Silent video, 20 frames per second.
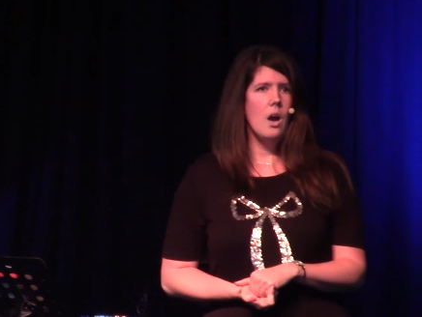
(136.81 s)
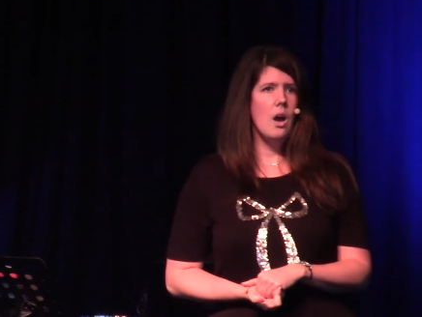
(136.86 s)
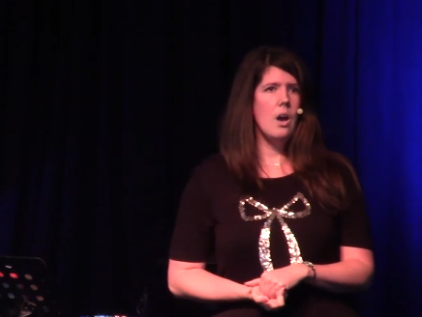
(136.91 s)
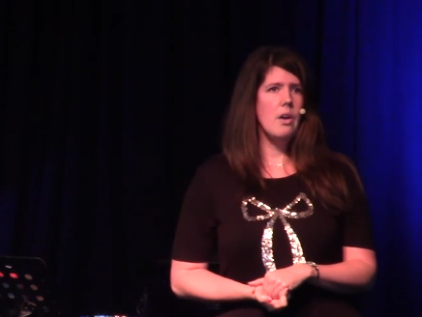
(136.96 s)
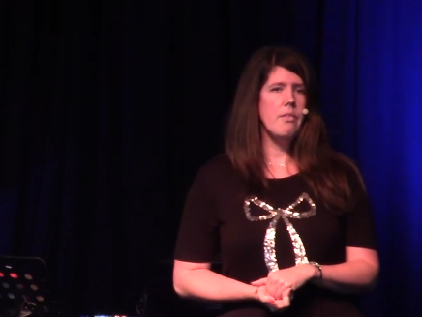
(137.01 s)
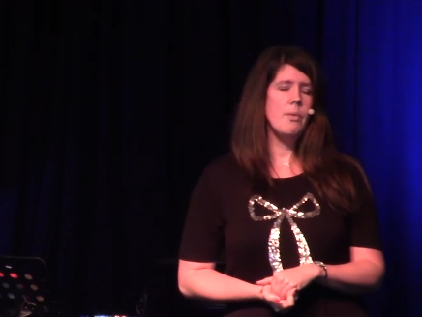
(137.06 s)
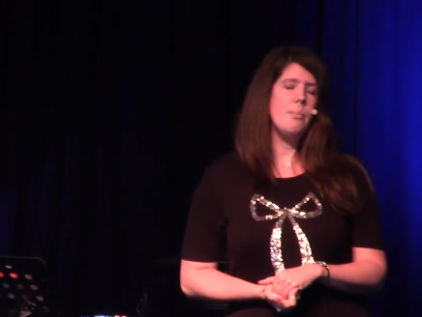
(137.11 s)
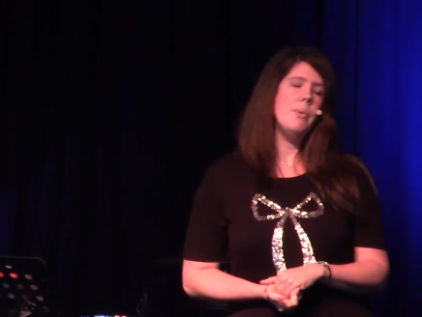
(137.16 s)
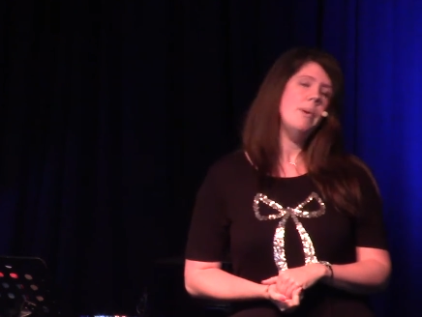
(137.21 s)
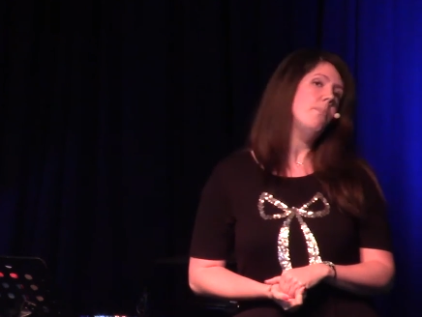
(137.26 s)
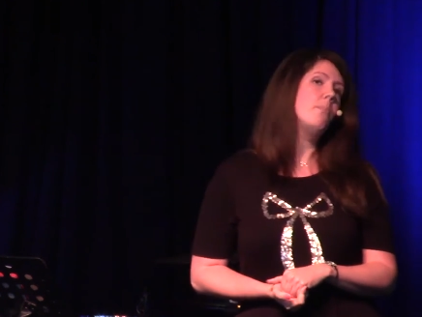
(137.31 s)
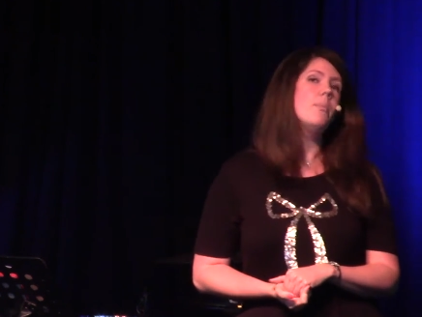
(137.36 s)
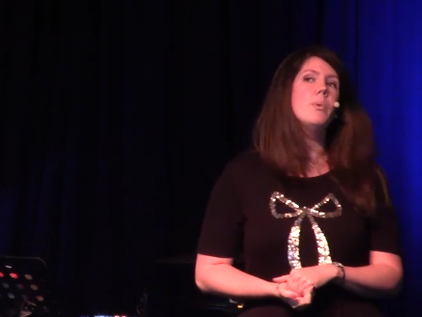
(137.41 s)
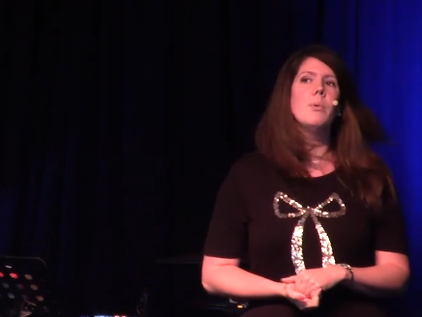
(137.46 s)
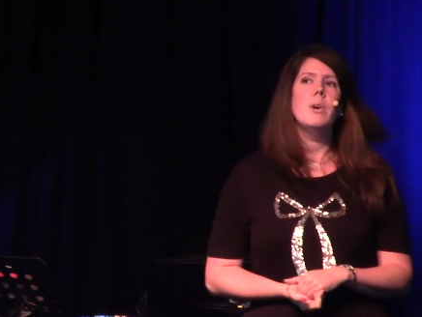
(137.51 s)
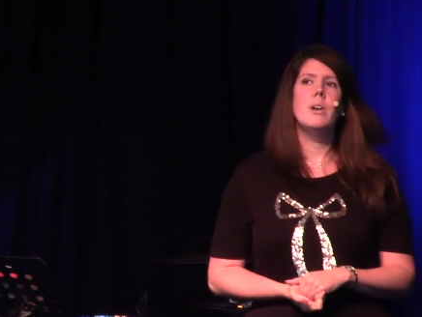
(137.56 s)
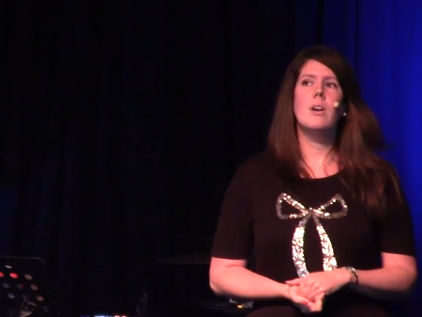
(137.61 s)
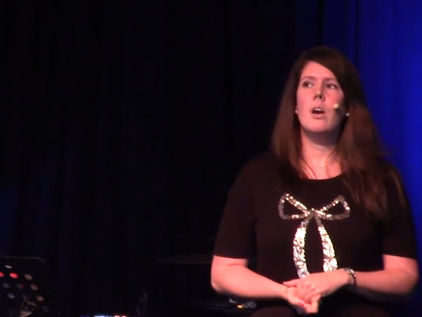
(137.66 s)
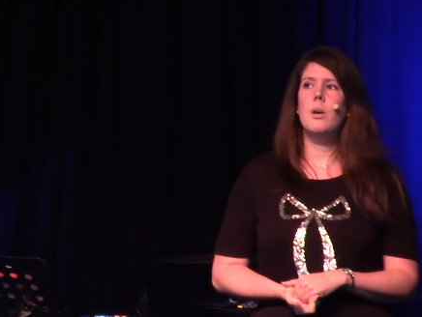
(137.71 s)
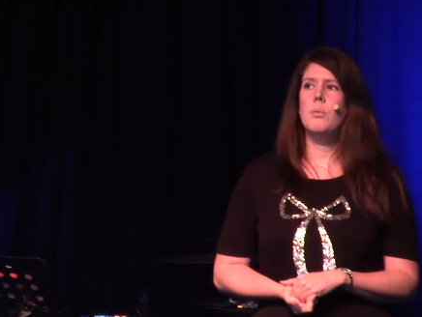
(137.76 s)
I remember
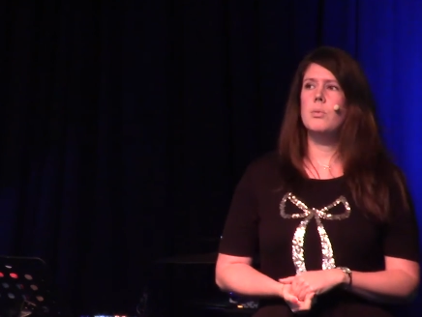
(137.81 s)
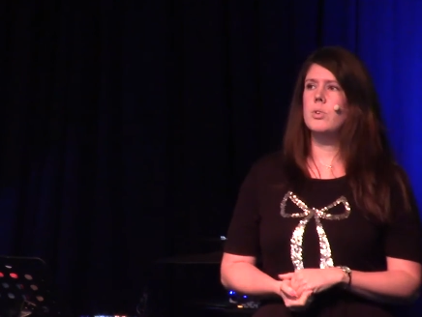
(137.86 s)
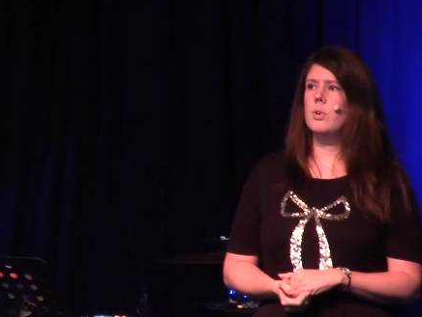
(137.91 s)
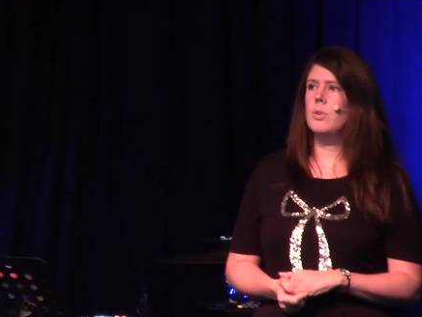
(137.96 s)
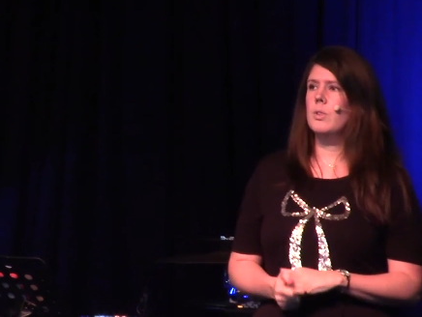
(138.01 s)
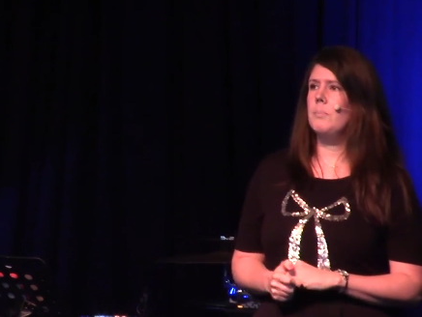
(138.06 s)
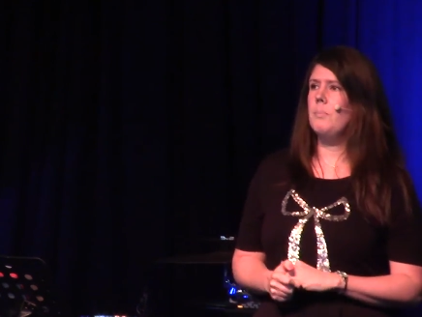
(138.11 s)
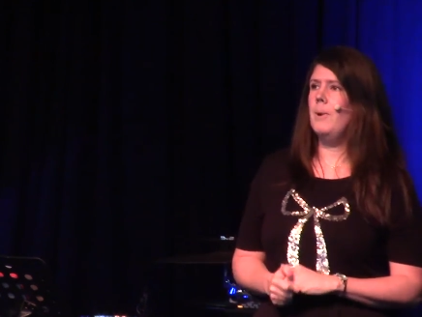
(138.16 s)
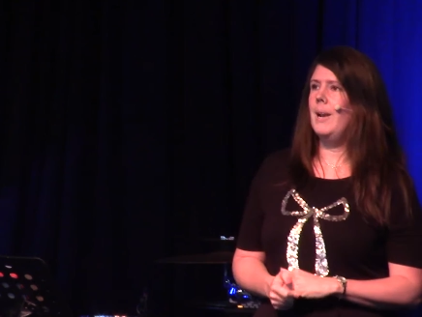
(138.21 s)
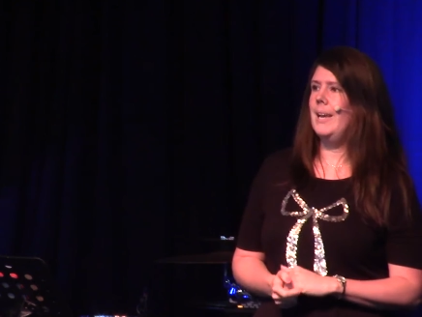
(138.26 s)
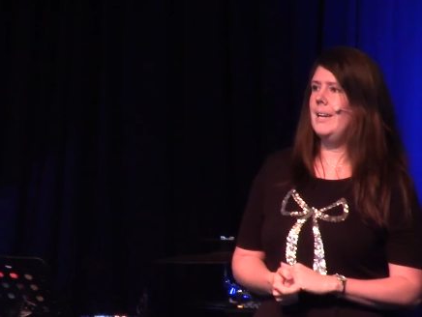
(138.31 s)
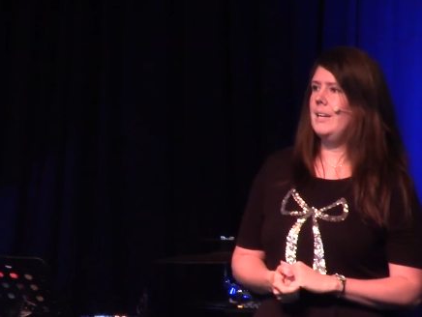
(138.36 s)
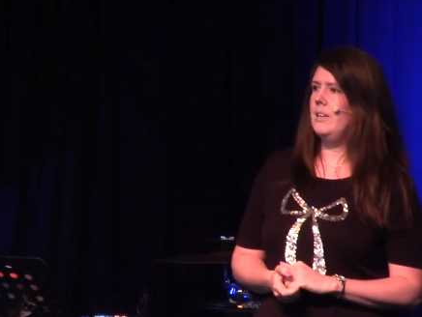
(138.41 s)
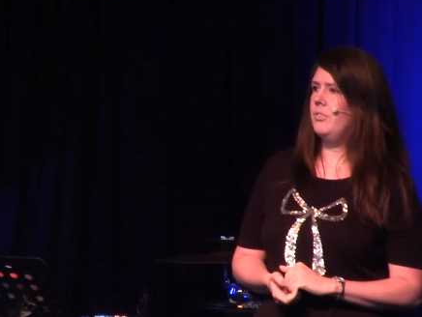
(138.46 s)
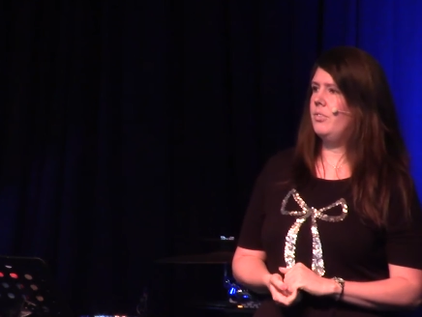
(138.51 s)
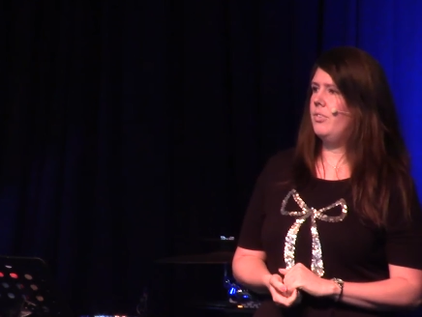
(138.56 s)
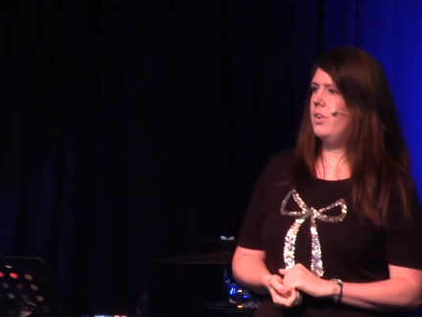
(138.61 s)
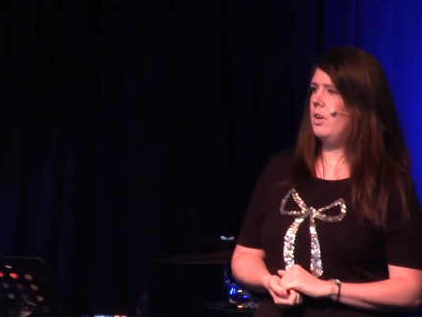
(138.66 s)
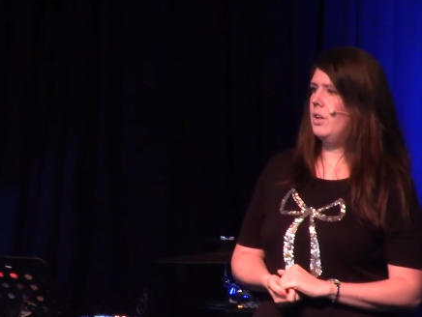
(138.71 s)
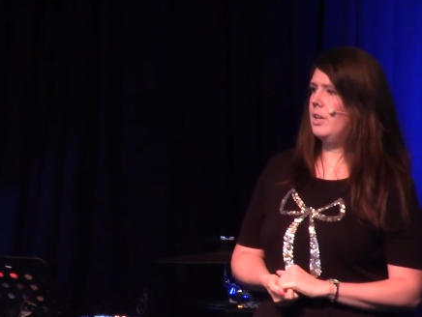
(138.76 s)
when I was on the
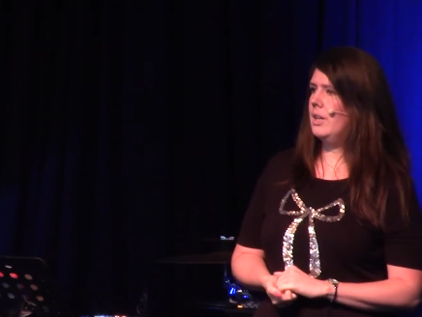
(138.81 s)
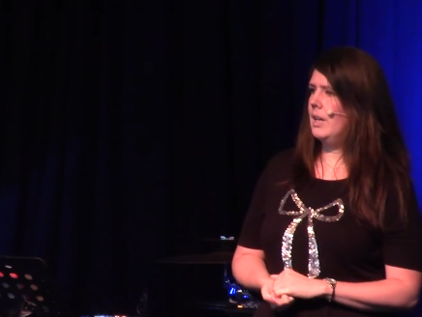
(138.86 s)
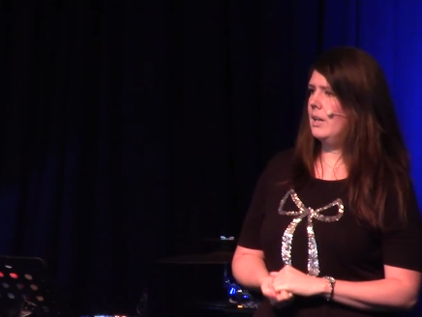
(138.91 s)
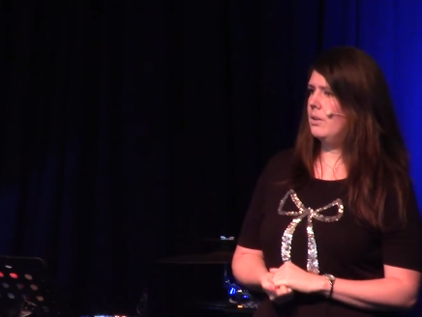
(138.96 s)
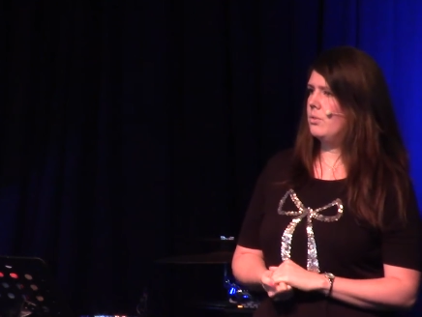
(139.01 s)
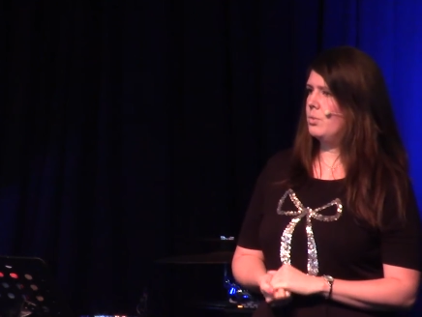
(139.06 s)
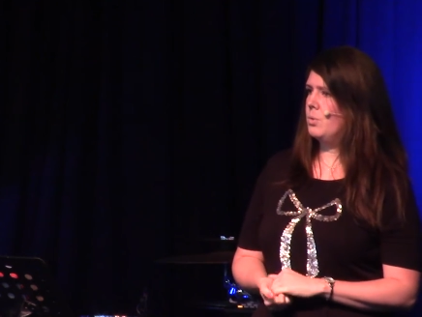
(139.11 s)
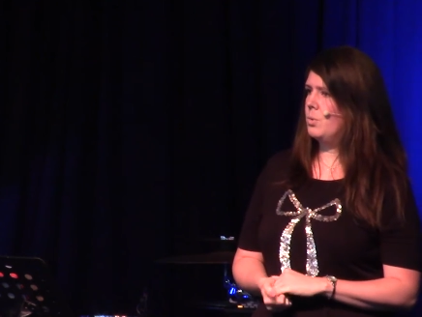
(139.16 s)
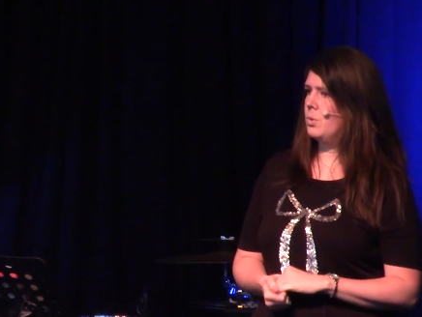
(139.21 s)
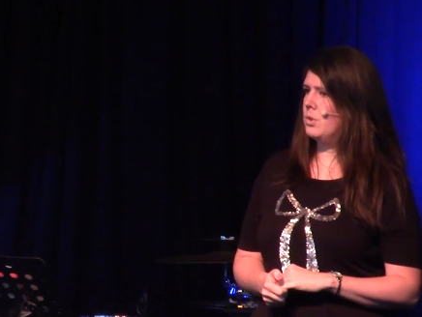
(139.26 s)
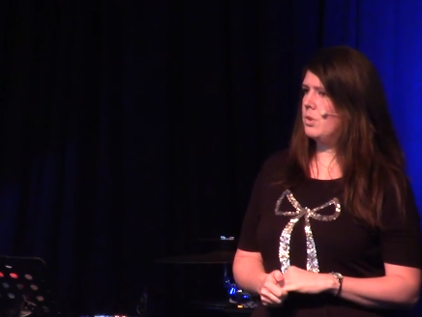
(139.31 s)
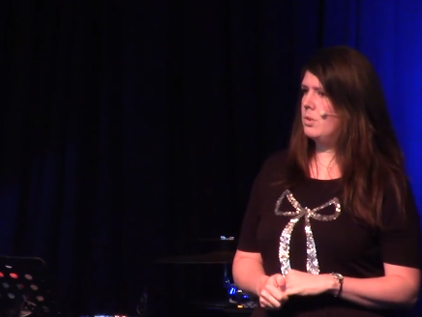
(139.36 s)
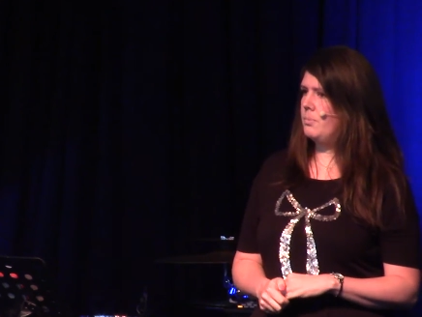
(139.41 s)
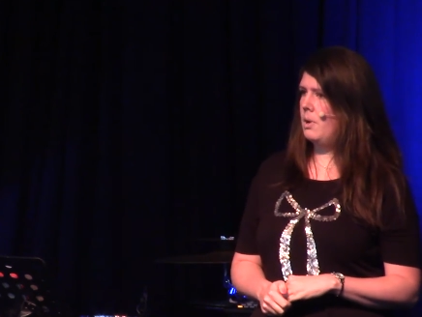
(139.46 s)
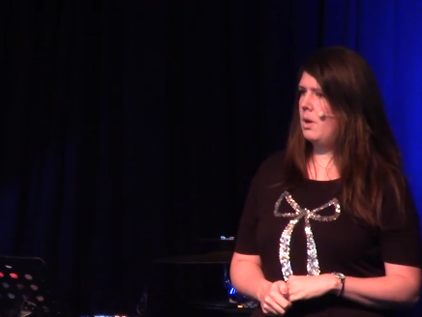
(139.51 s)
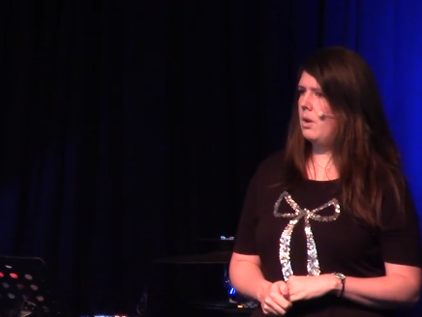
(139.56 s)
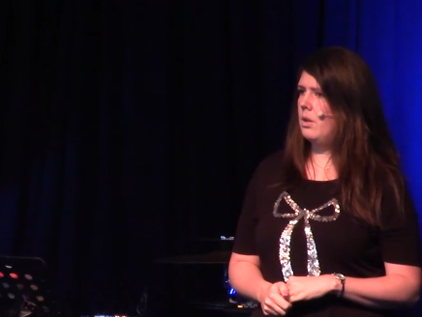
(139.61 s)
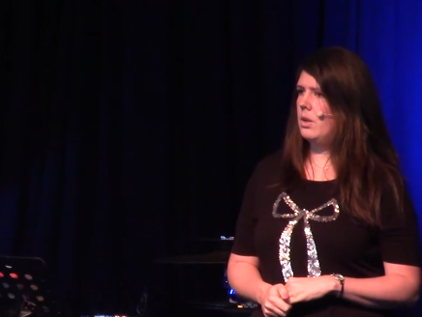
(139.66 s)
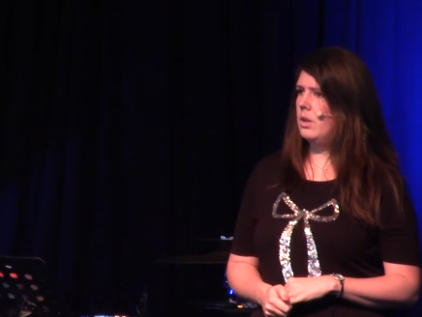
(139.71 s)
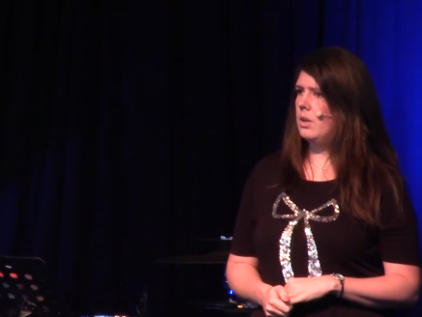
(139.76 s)
plane flying out to
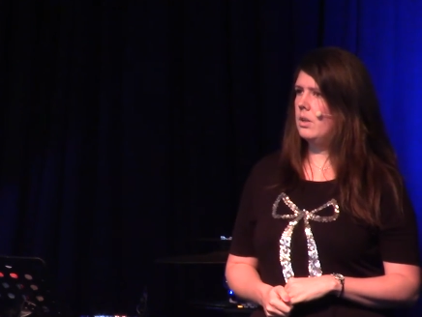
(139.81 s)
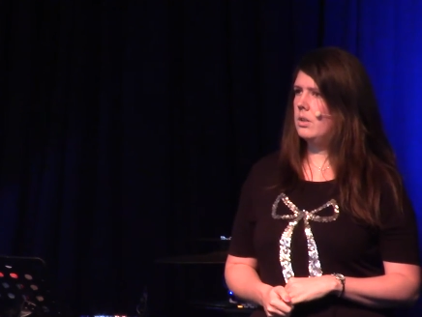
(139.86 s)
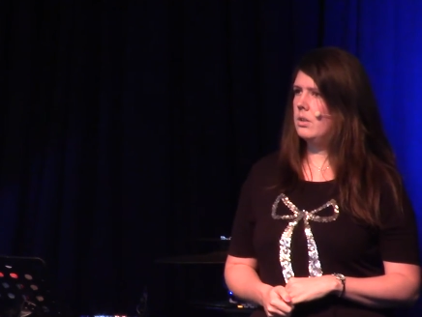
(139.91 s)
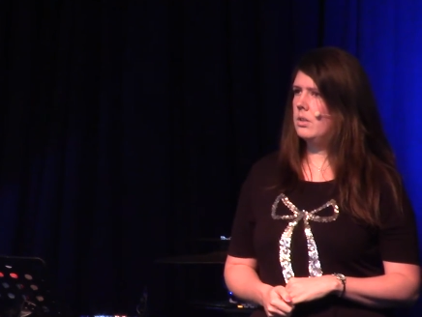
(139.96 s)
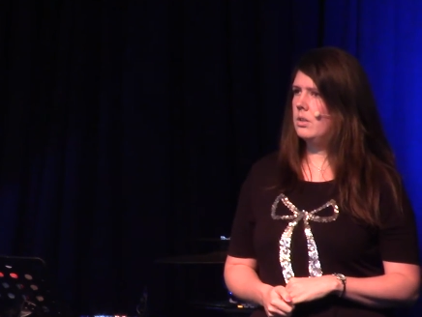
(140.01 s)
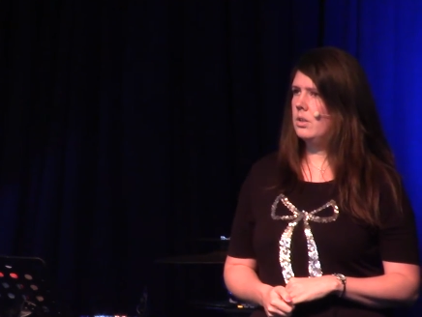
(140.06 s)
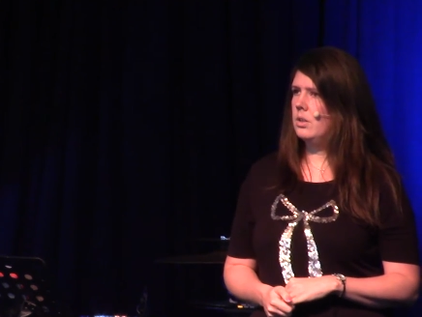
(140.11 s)
Guatemala,